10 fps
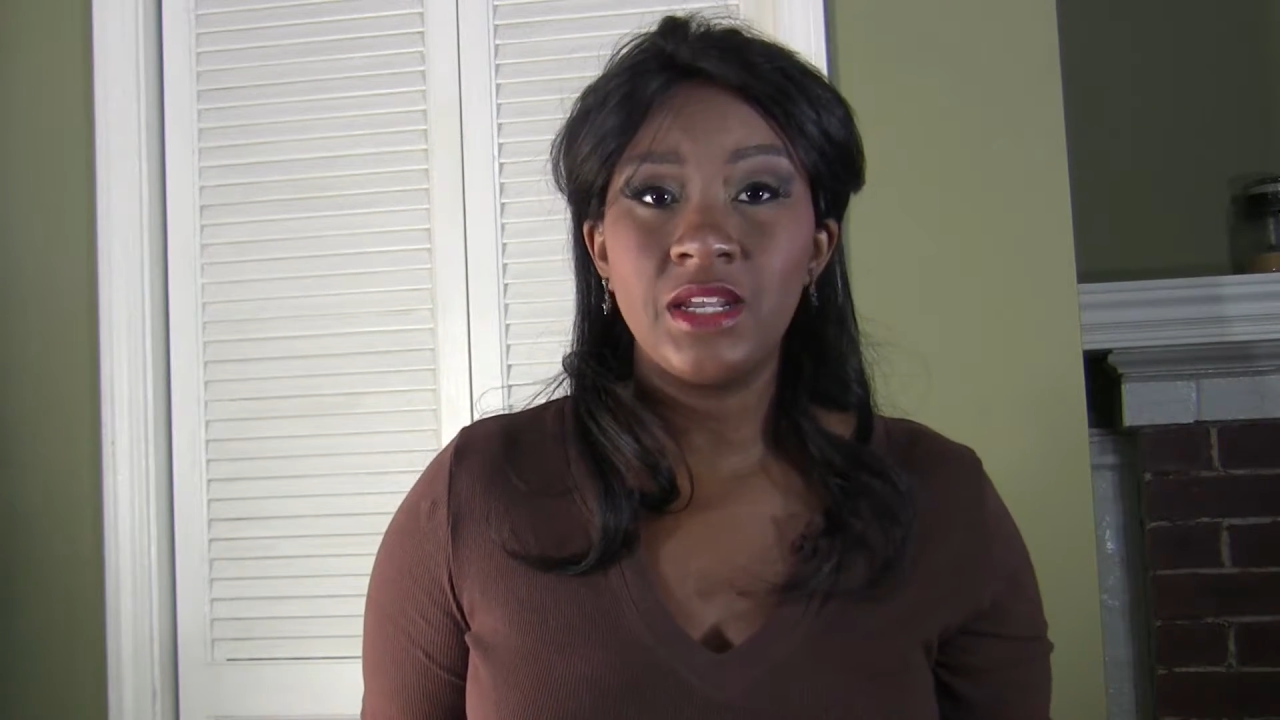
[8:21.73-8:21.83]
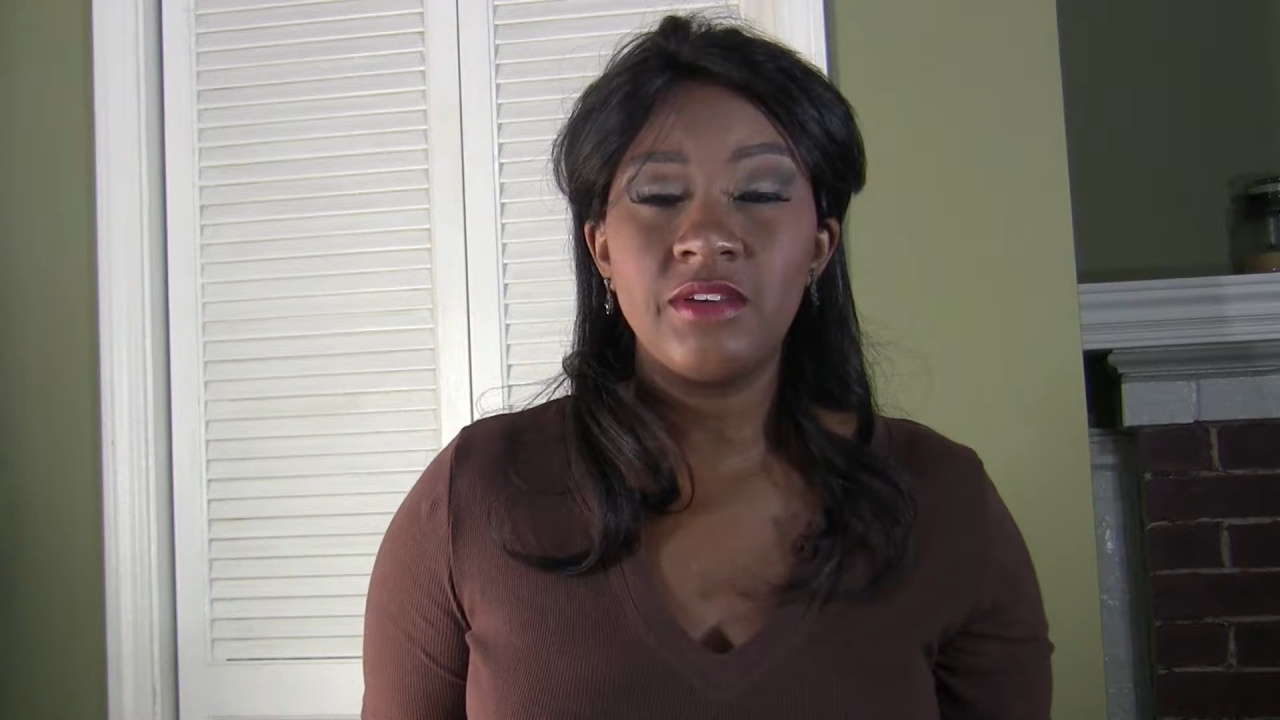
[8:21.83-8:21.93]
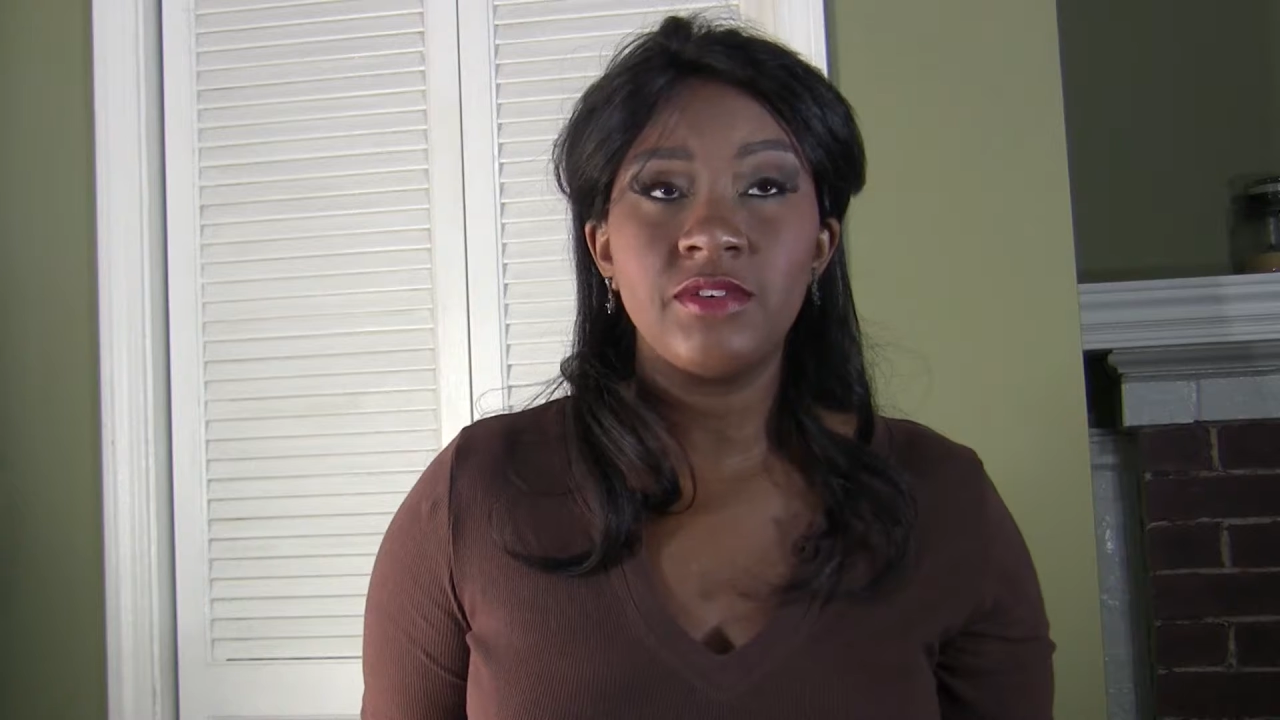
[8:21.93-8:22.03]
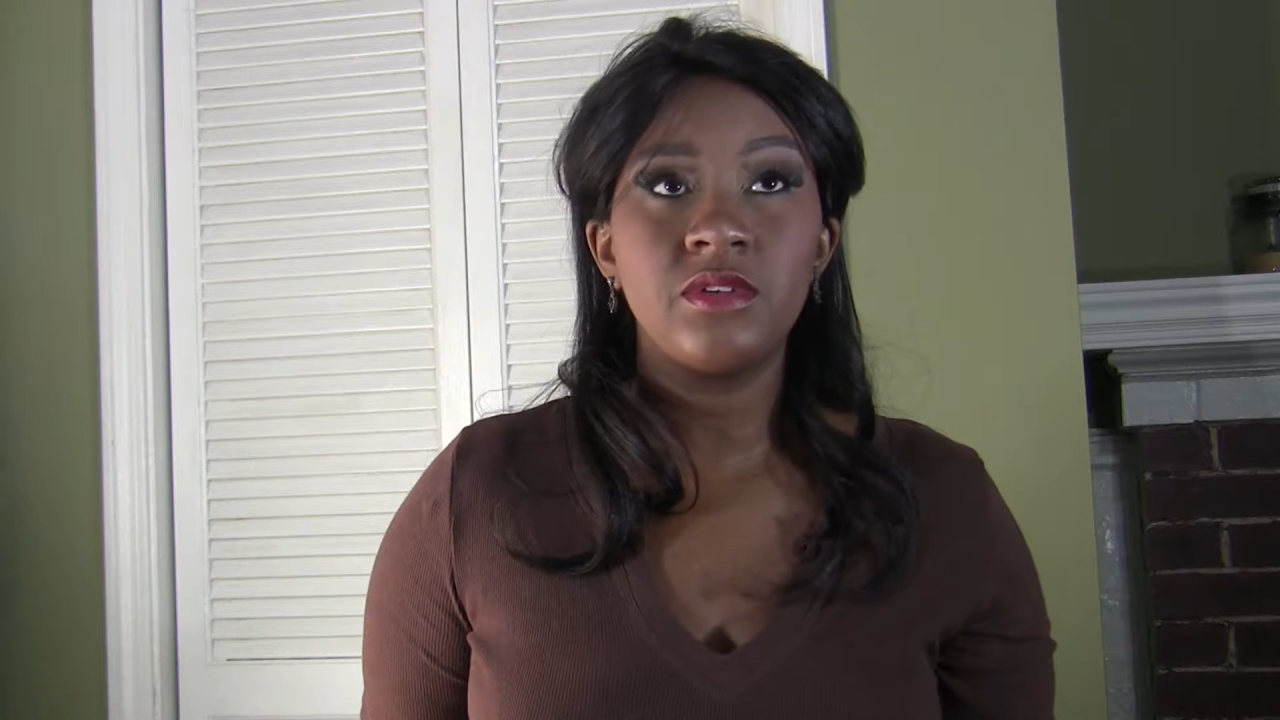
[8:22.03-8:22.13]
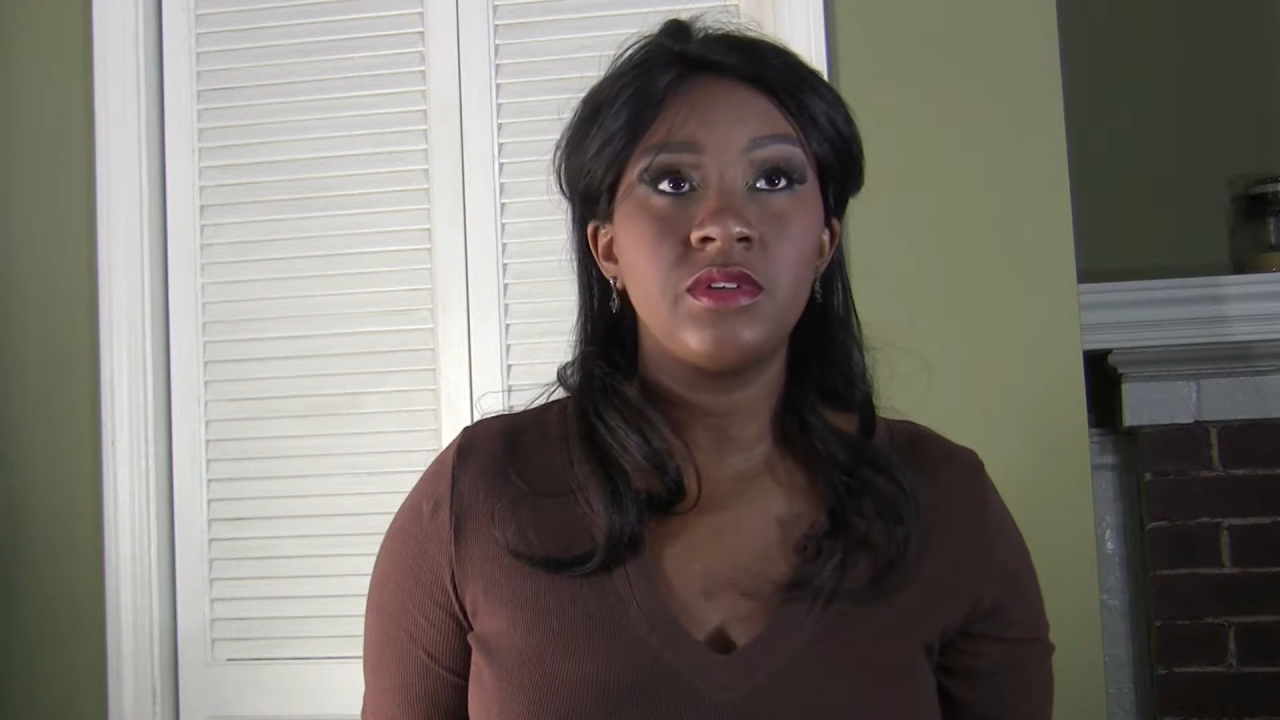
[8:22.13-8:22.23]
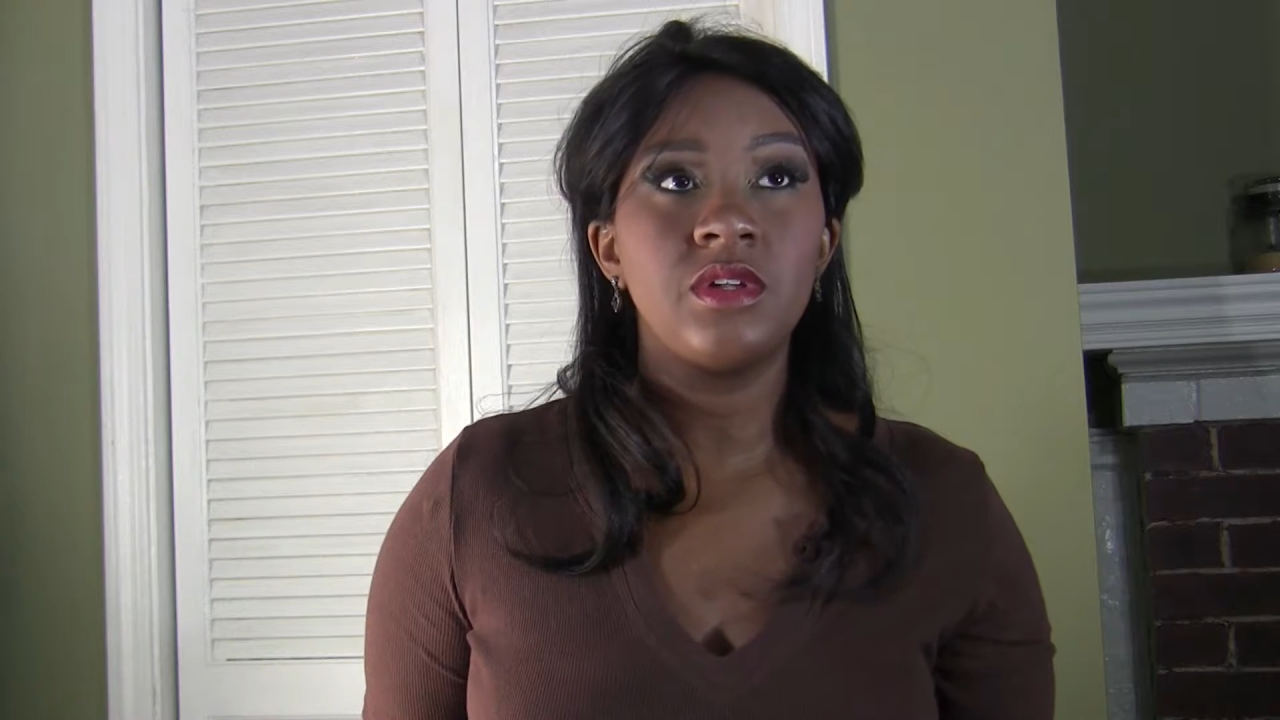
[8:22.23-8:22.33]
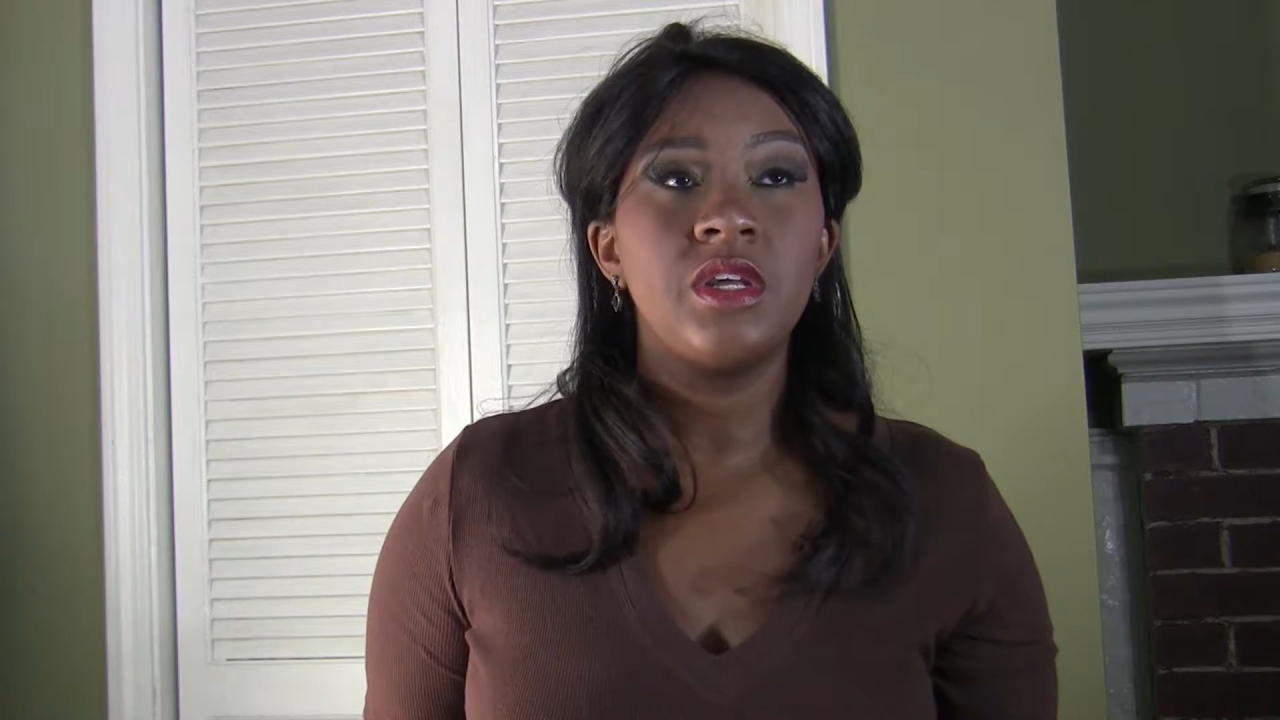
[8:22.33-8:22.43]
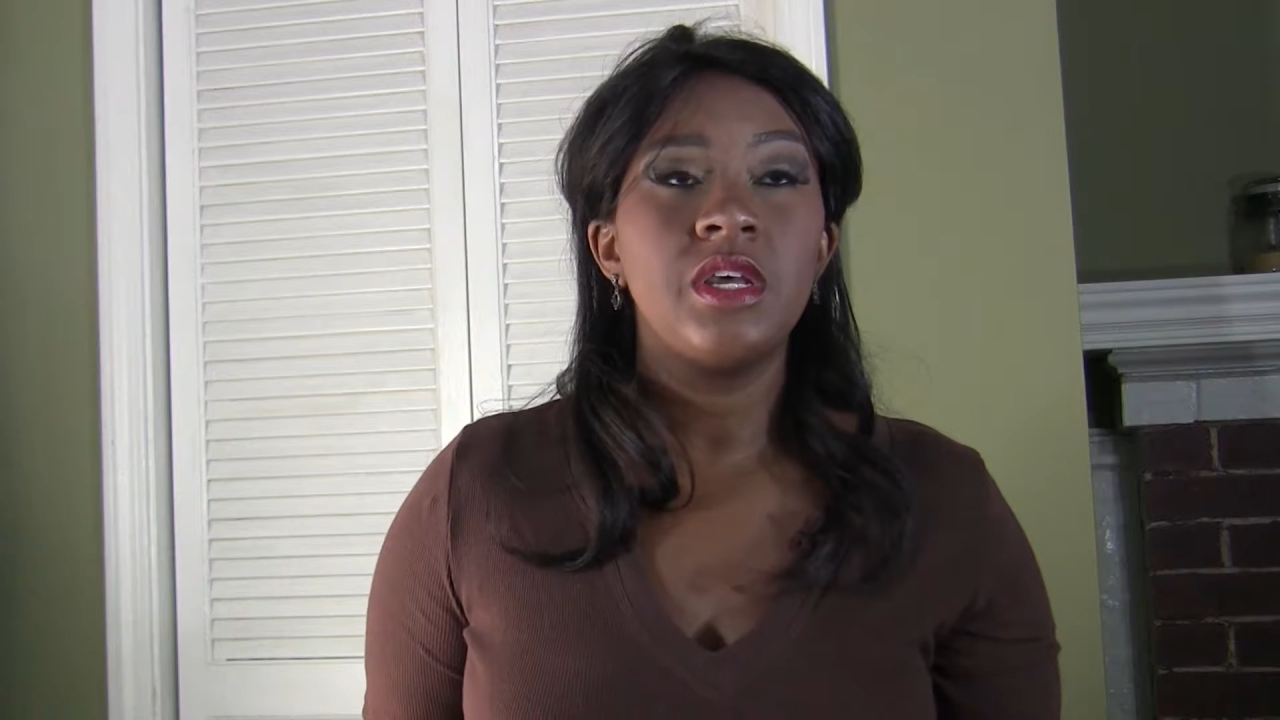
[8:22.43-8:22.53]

level,